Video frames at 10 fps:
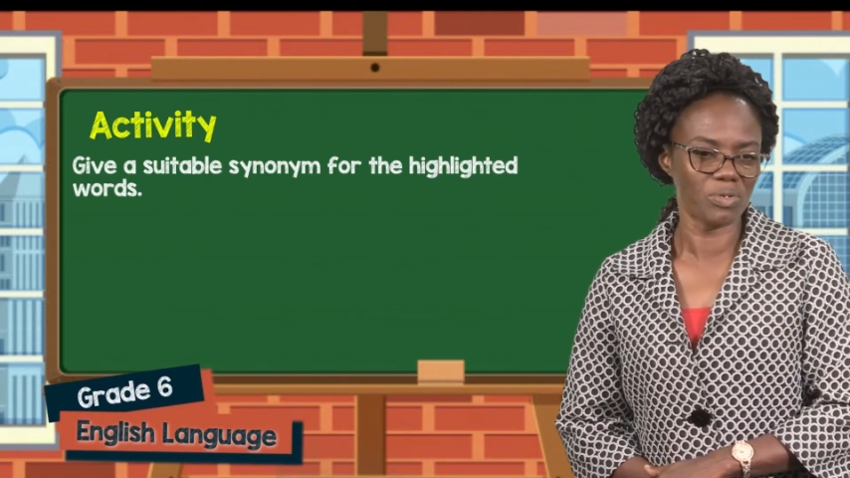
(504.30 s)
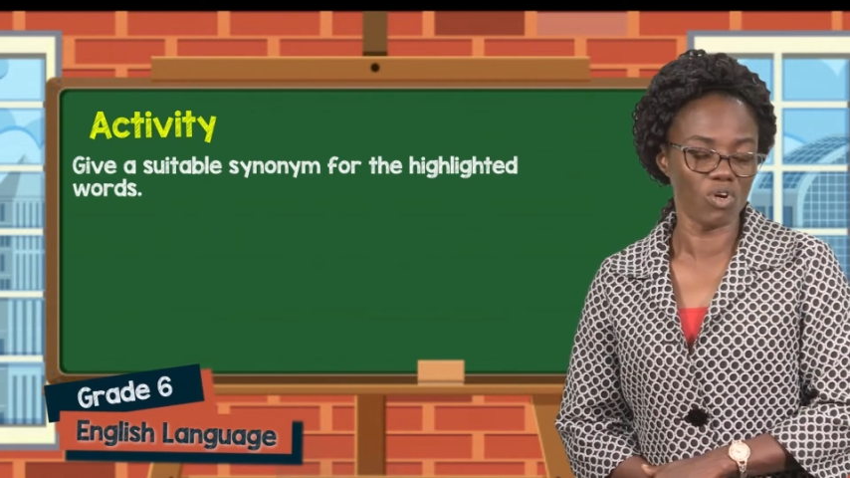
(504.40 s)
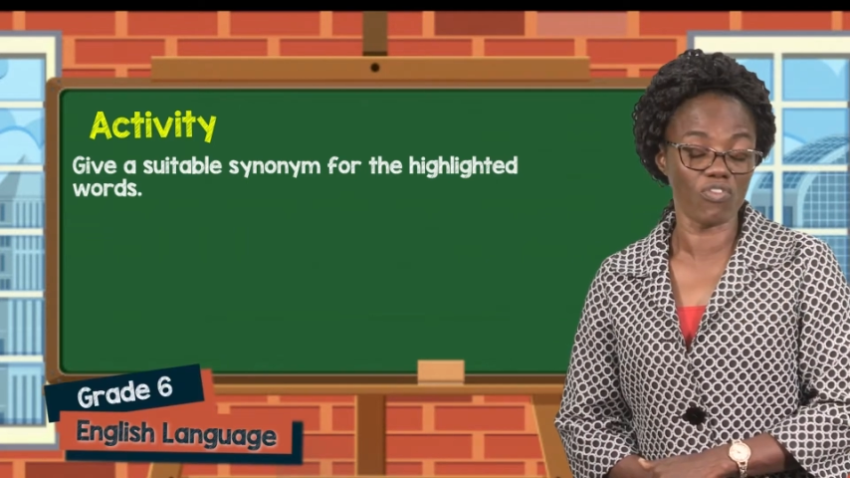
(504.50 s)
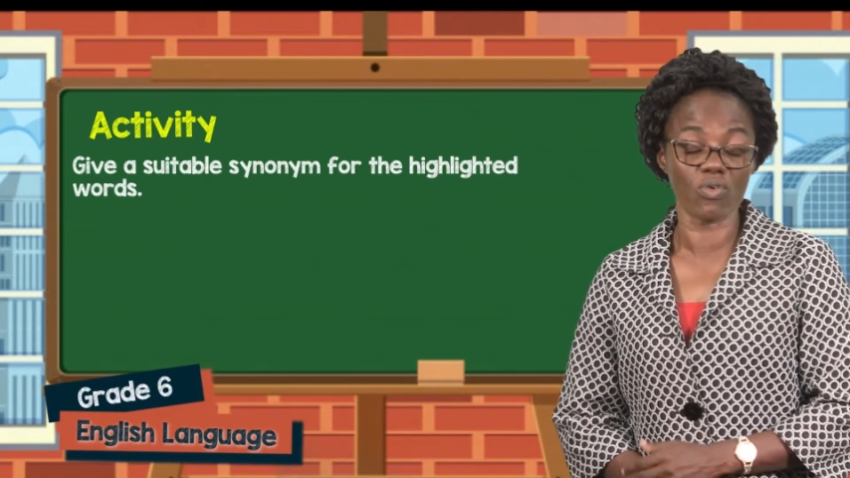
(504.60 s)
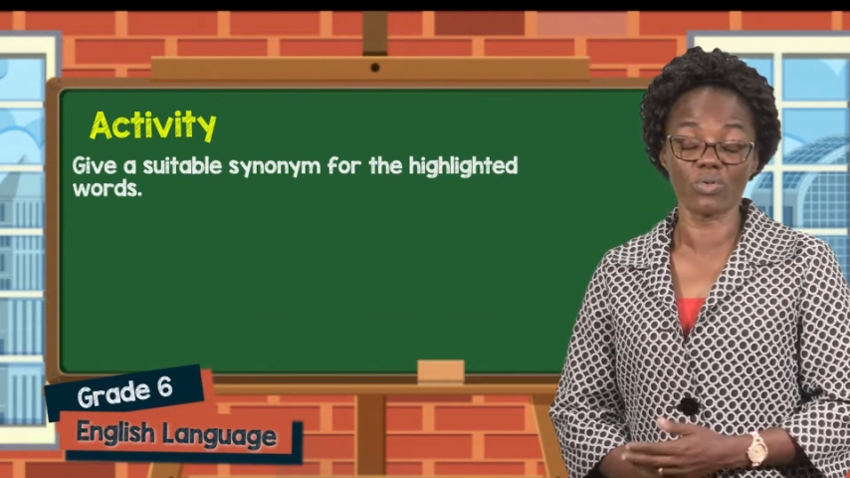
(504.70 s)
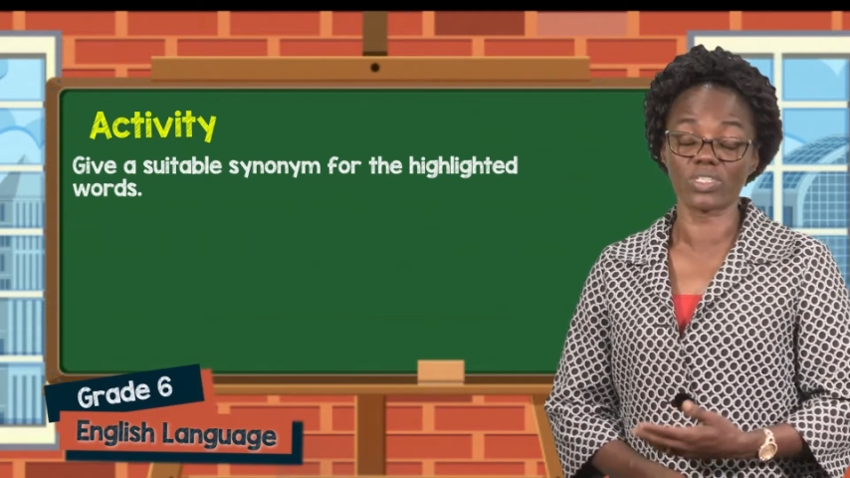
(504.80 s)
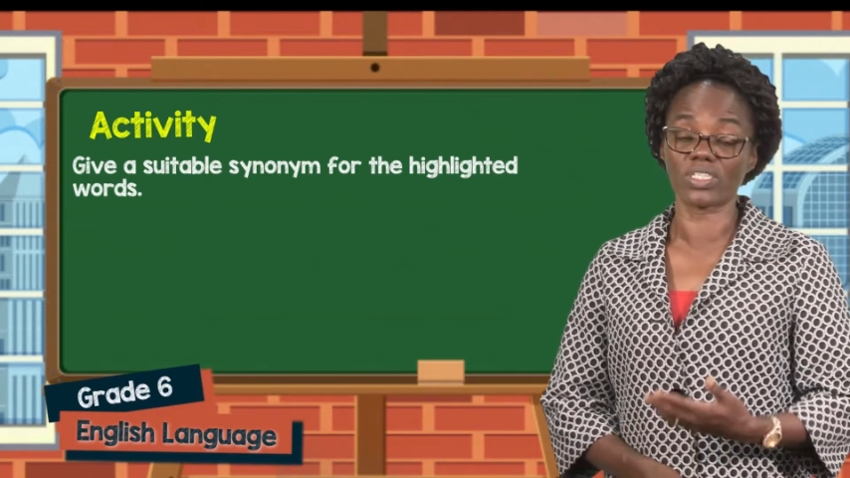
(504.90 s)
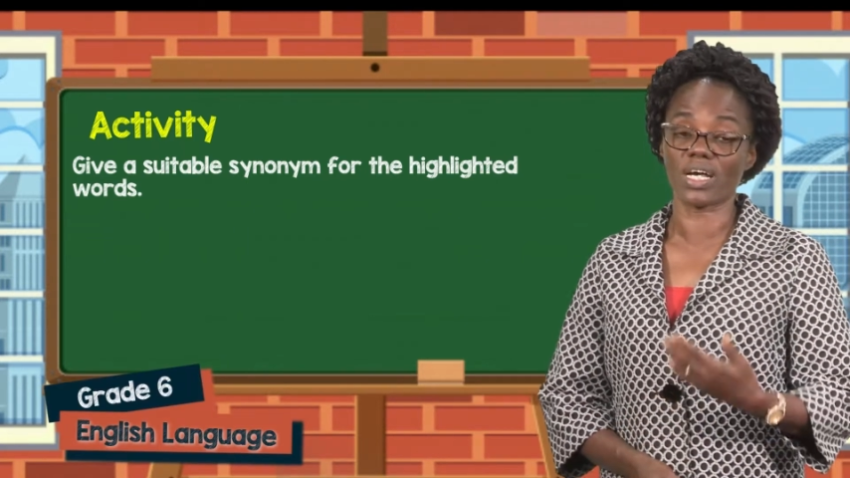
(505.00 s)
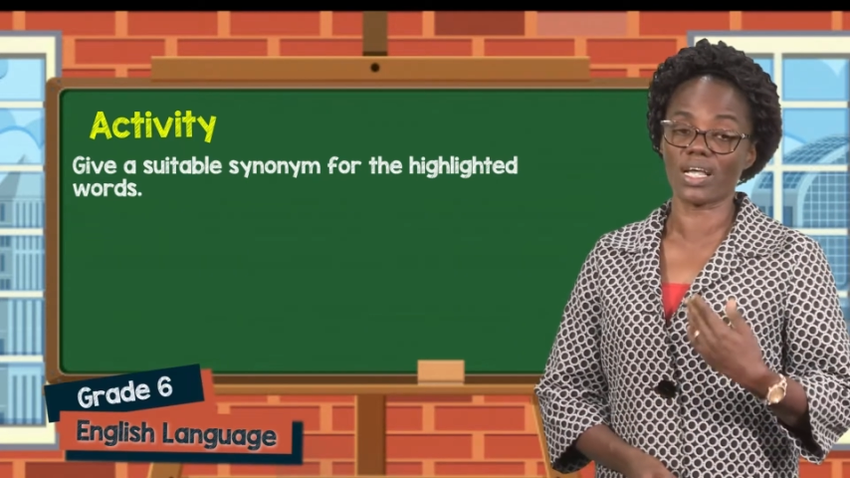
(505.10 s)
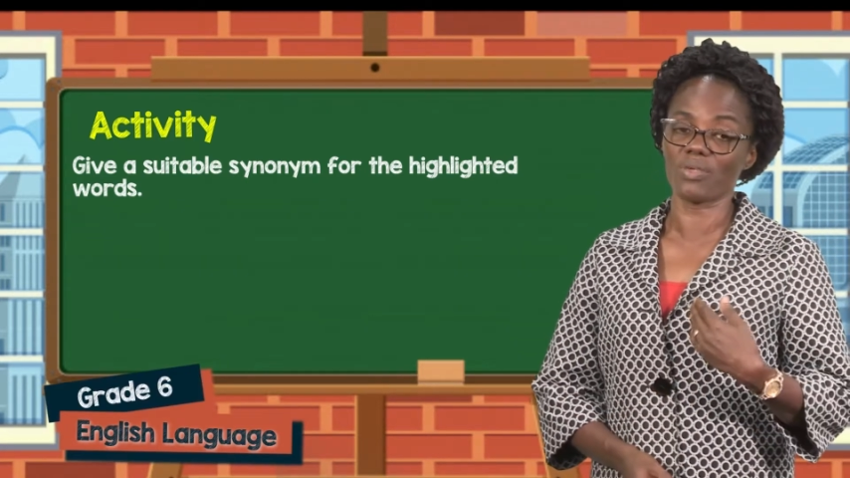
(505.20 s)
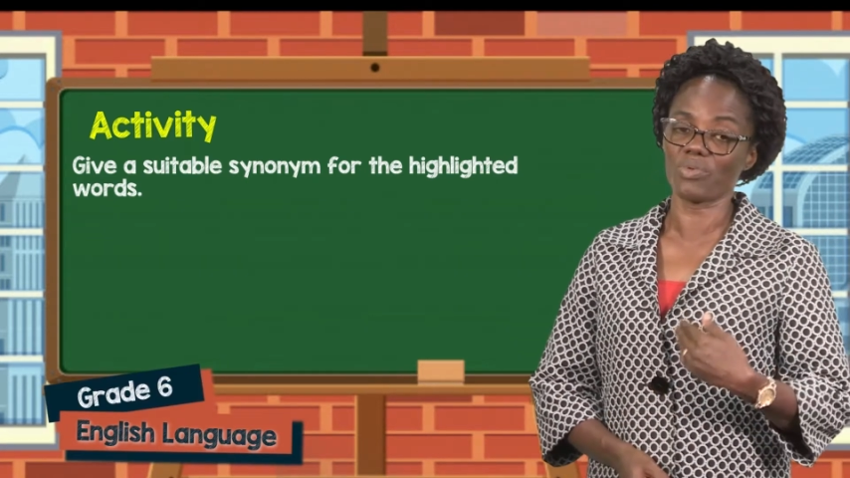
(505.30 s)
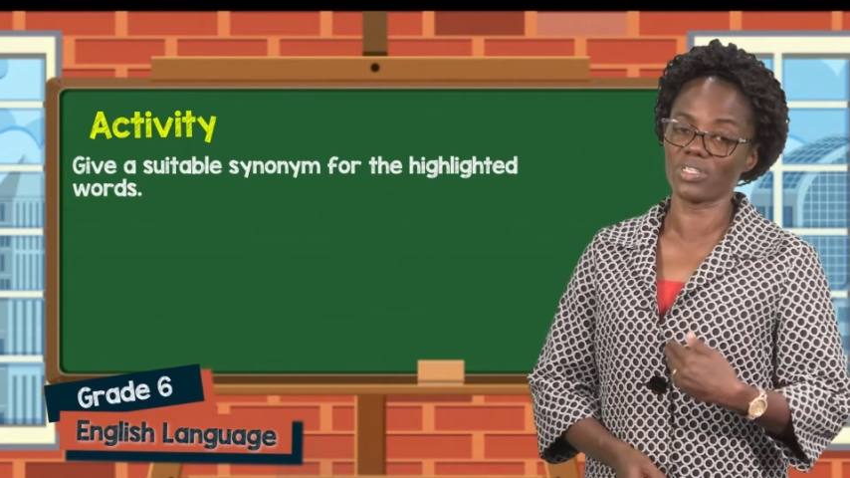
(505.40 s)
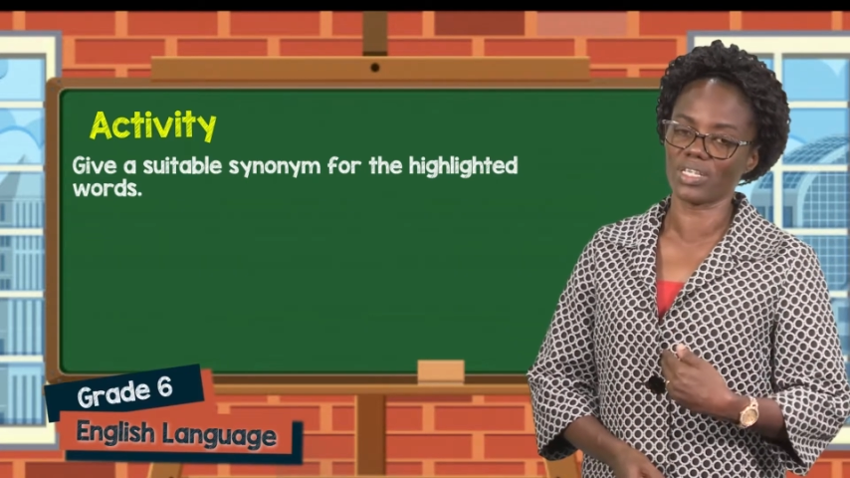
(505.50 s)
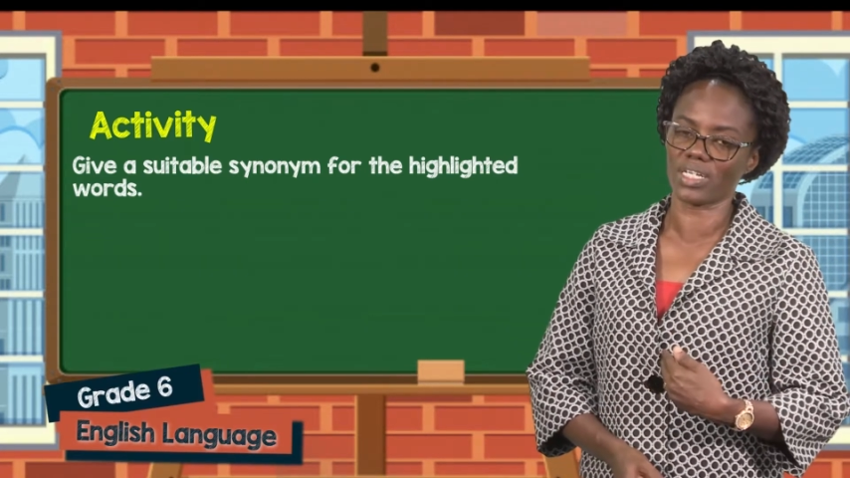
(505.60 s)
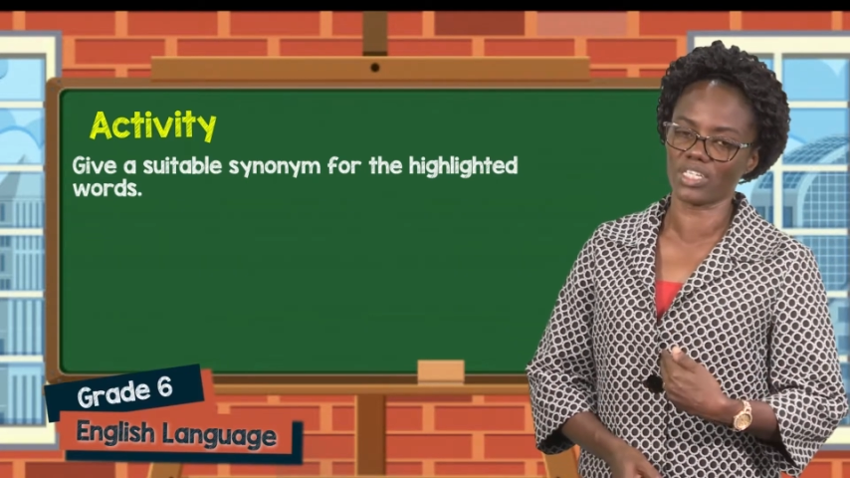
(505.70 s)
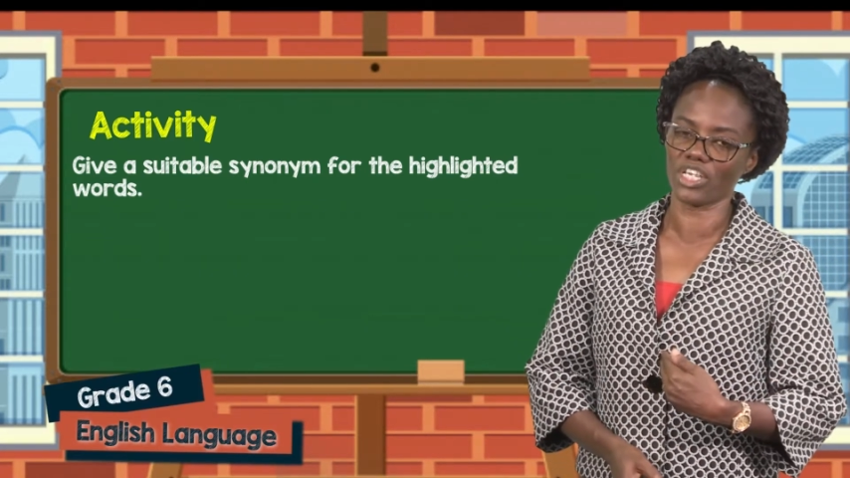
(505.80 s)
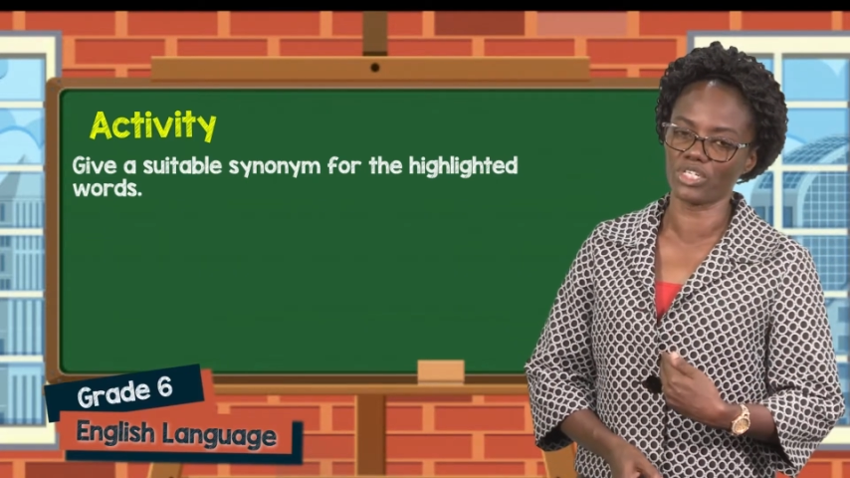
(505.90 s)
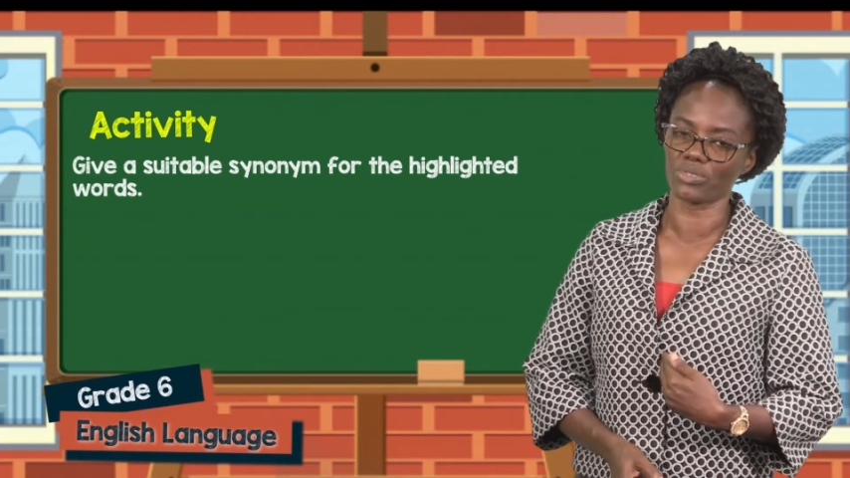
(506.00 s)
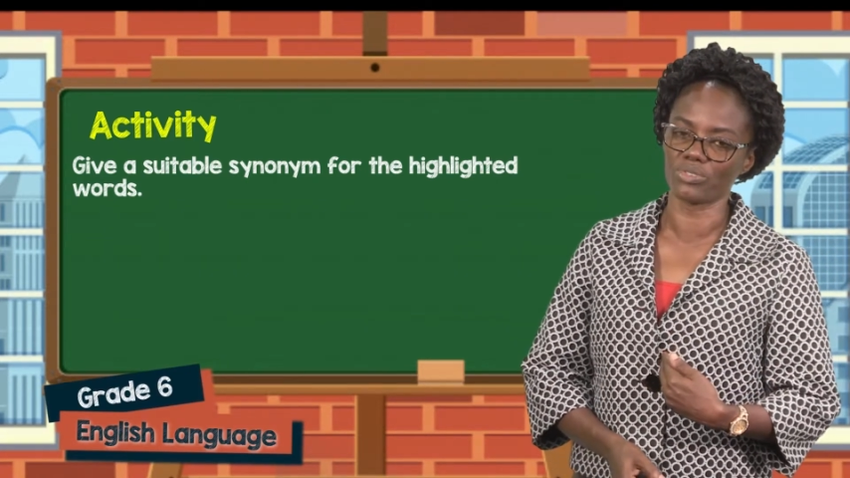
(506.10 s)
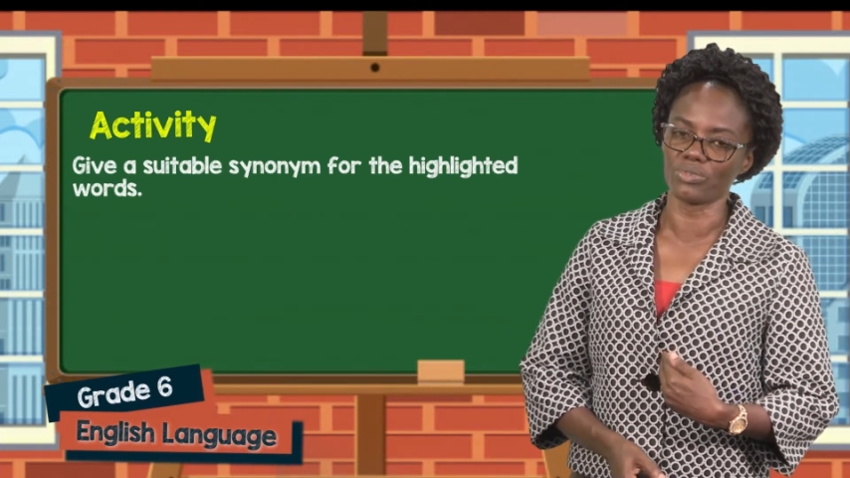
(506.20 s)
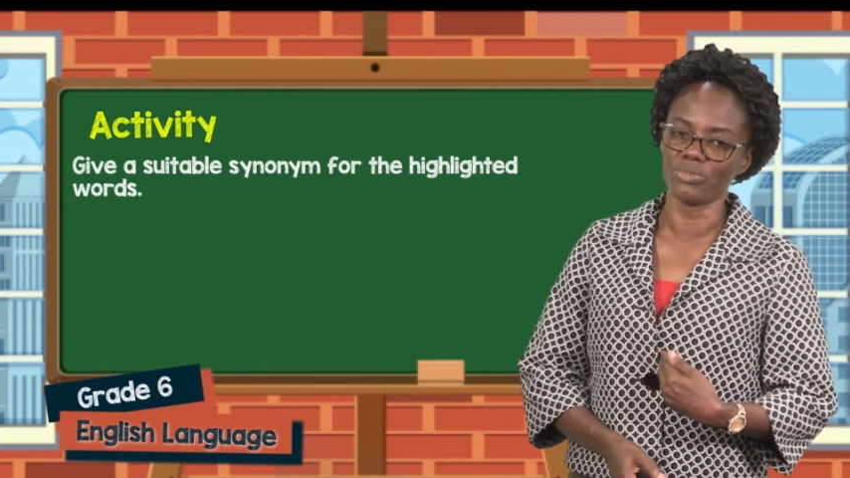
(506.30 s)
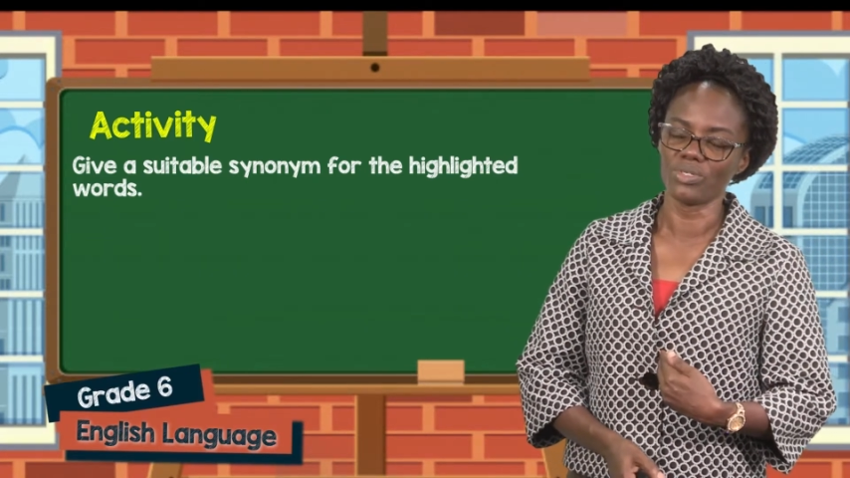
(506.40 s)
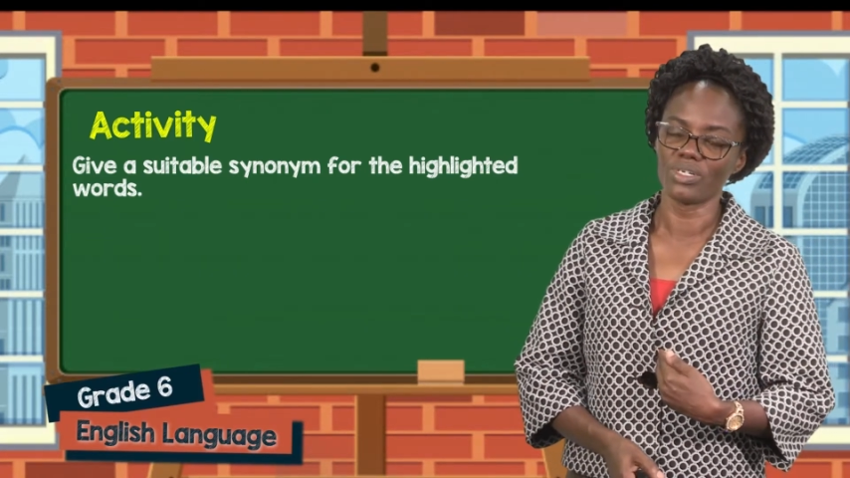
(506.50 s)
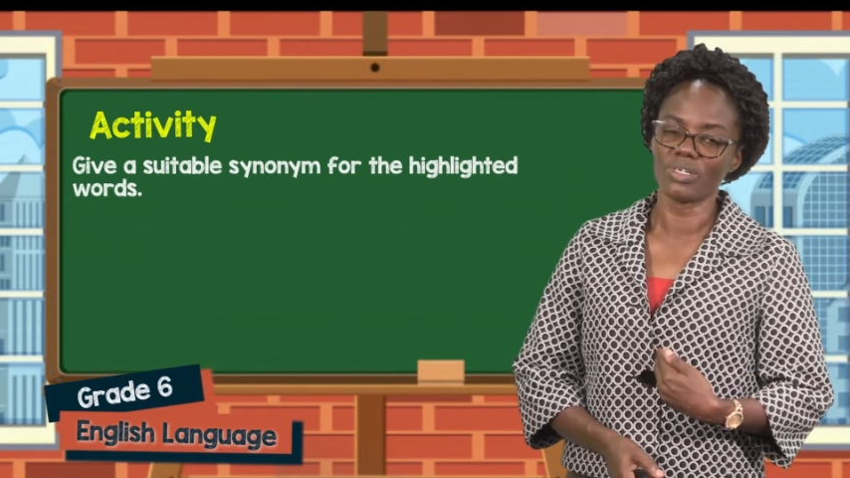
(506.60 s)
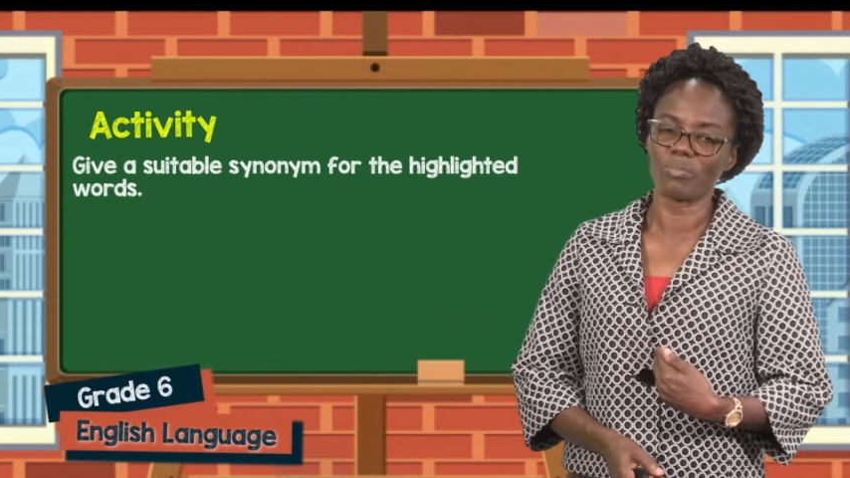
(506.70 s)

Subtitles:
Of course, I will not hear you,